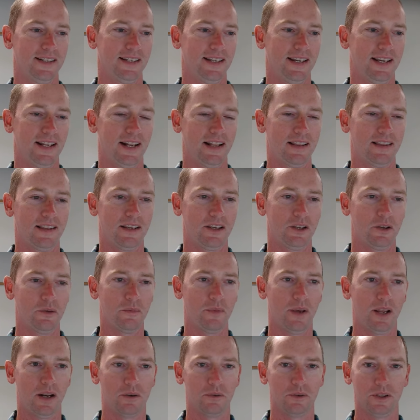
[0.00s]
And I think you
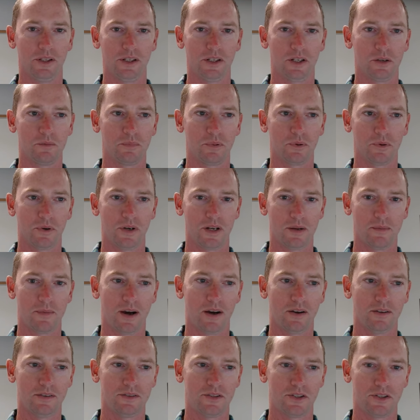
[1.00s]
made a really good point
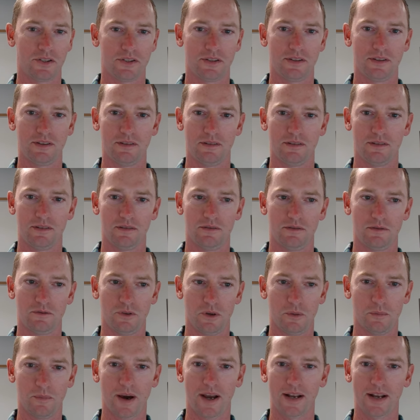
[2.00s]
about just
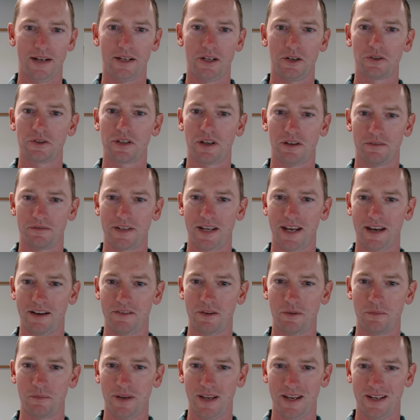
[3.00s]
reminding yourself to
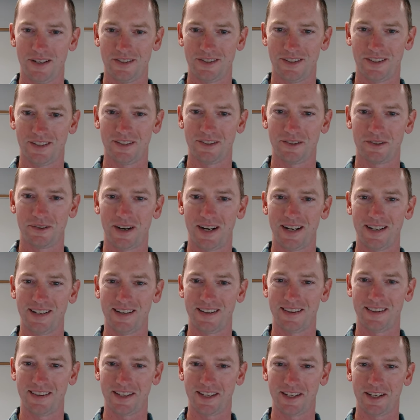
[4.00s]
have the patience, right?
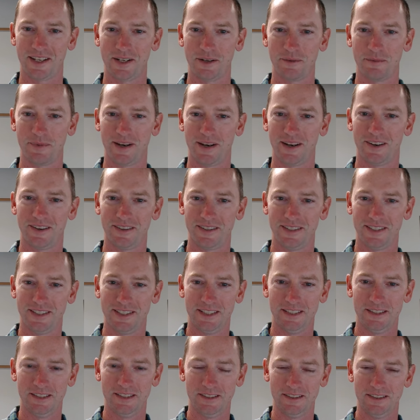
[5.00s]
Thinking about
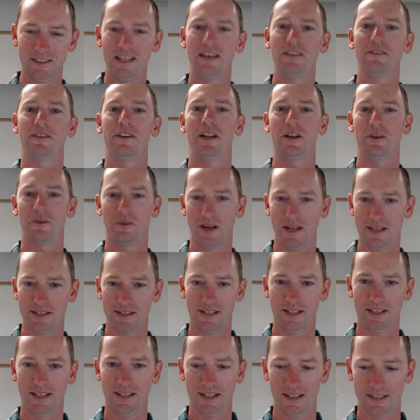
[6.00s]
even in
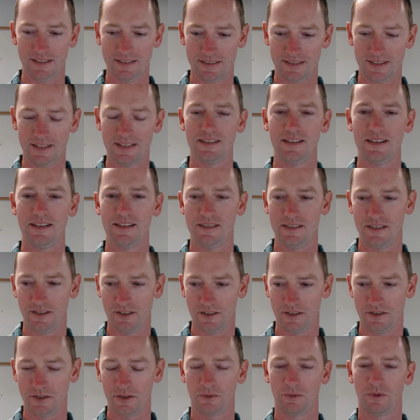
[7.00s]
raising kids, it's
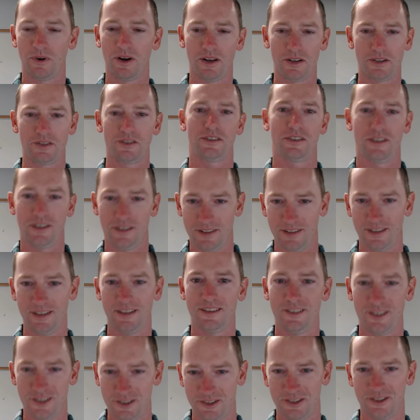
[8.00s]
easier to wash the
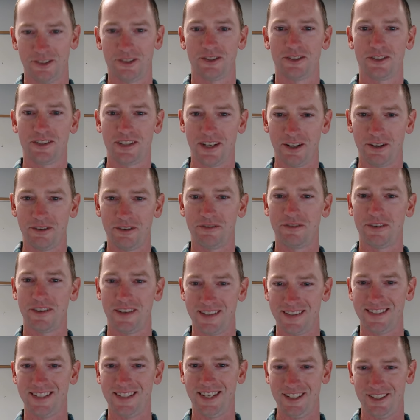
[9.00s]
dishes yourself
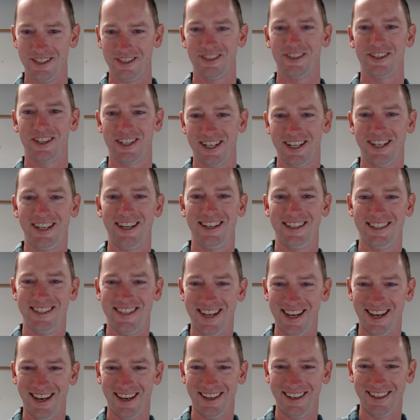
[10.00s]
than teach your kids
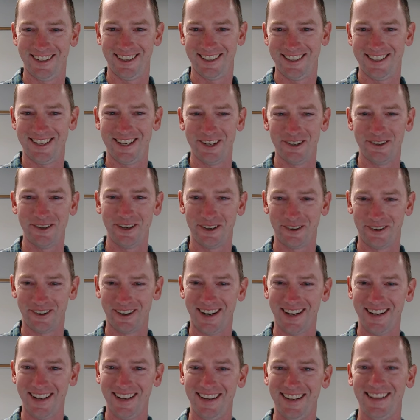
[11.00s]
how to do it
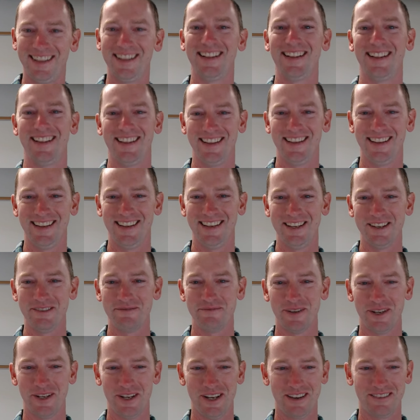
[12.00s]
right.
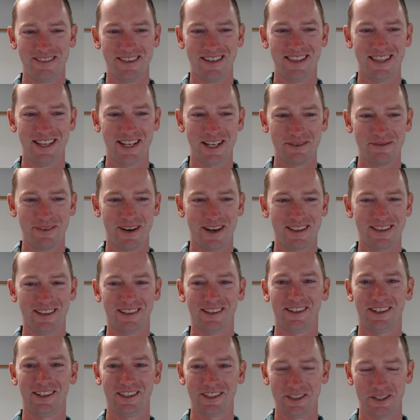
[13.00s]
But you have to think about the
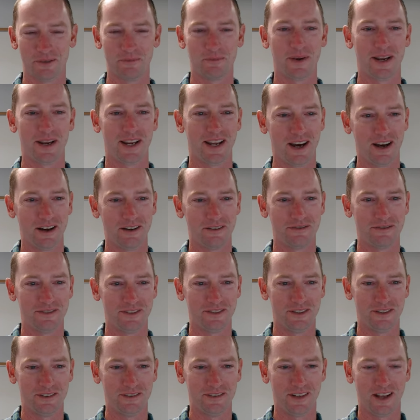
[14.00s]
long term payoff,
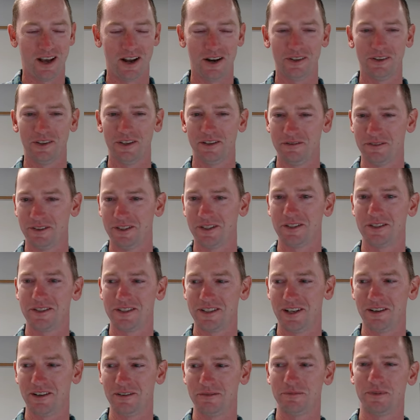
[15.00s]
not only for
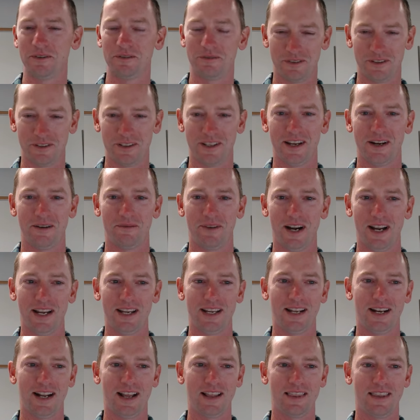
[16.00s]
yourself, but for them,
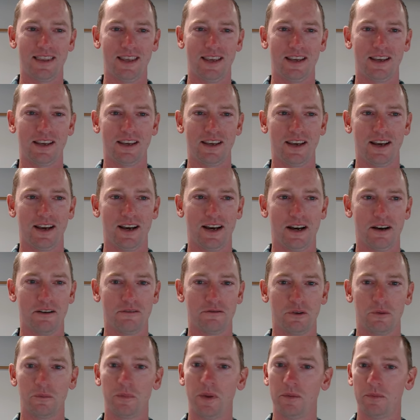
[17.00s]
right? And I think um,
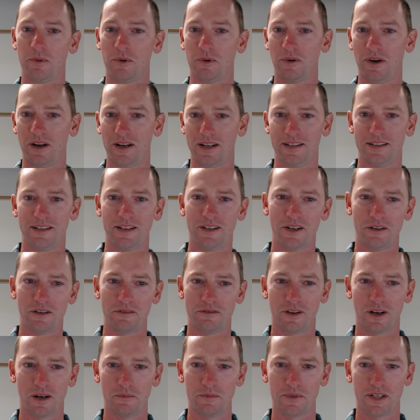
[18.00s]
for people running dairy
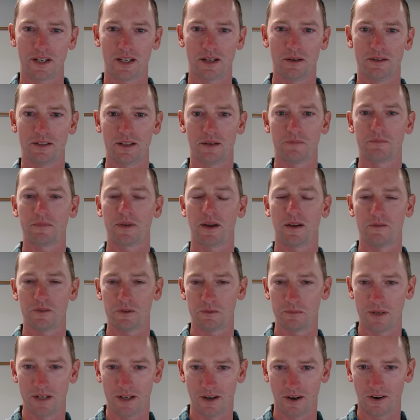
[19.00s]
farms, it can
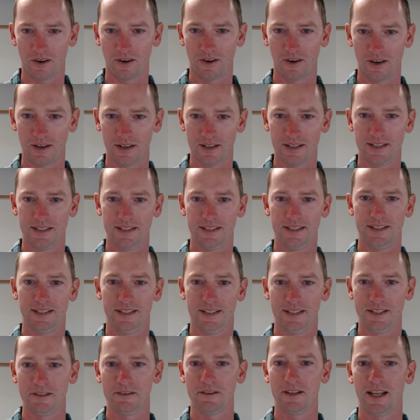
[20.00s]
sometimes be hard.
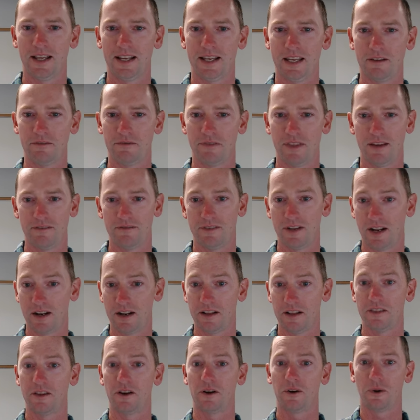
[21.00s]
Like if they've done
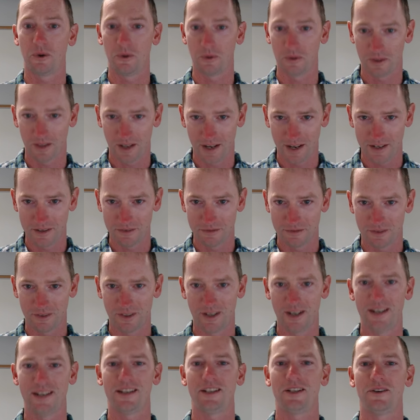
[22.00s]
it their whole life,
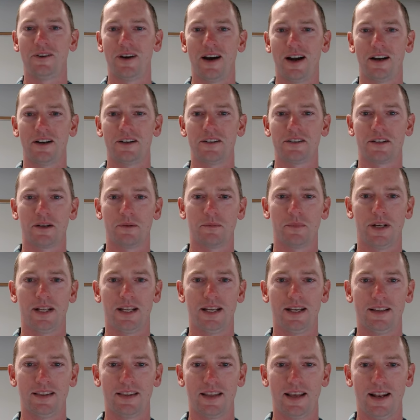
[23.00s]
right? And you hire
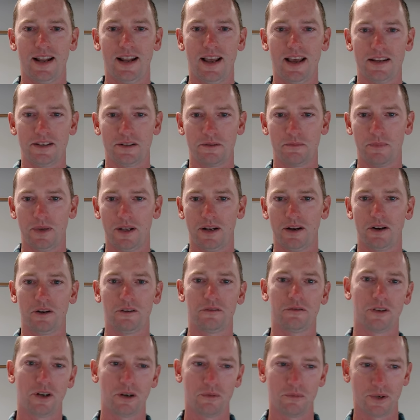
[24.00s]
somebody in that hasn't been on a
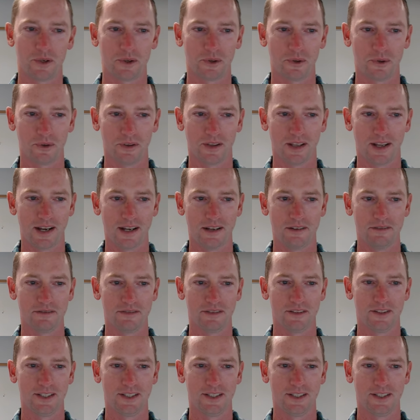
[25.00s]
farm their whole life